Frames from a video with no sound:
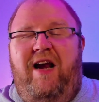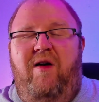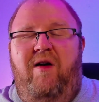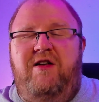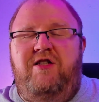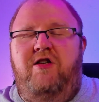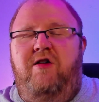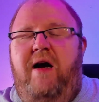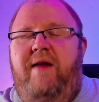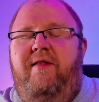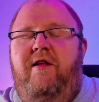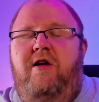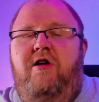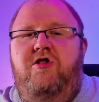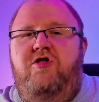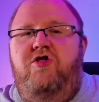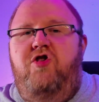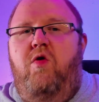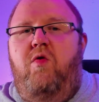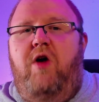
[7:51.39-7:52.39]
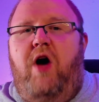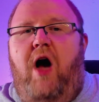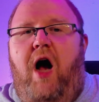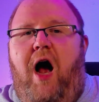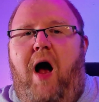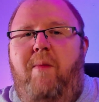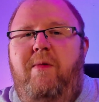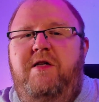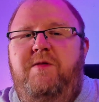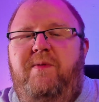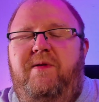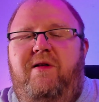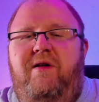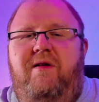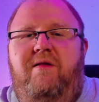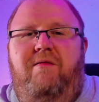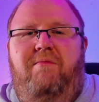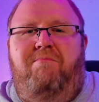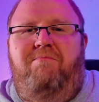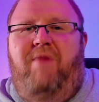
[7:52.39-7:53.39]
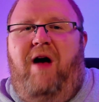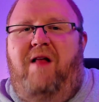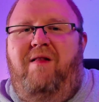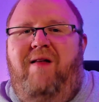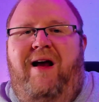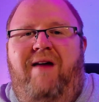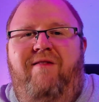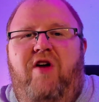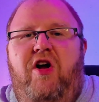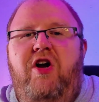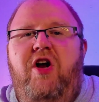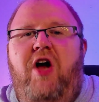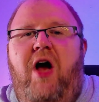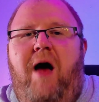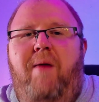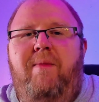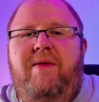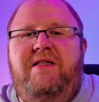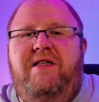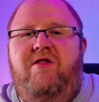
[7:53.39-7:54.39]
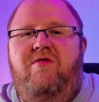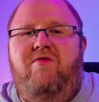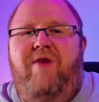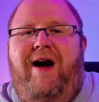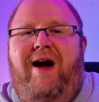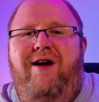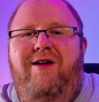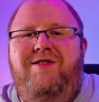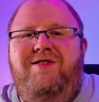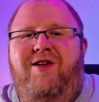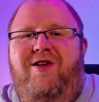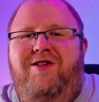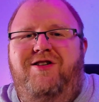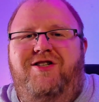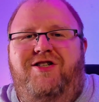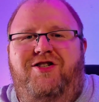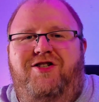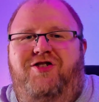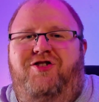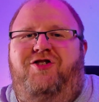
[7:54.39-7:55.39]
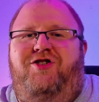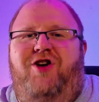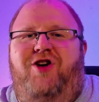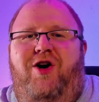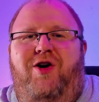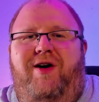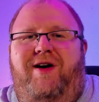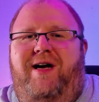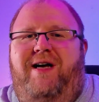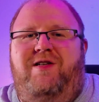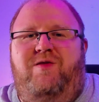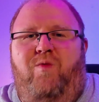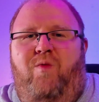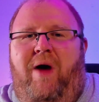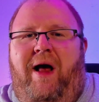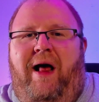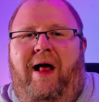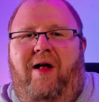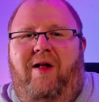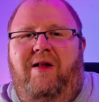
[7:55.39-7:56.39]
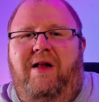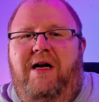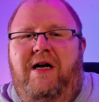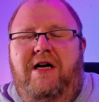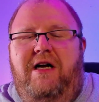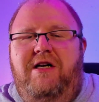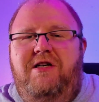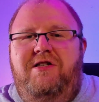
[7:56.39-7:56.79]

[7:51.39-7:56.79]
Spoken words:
It's great that there's no commons, but a lot of uncommons and rares are just junk as well.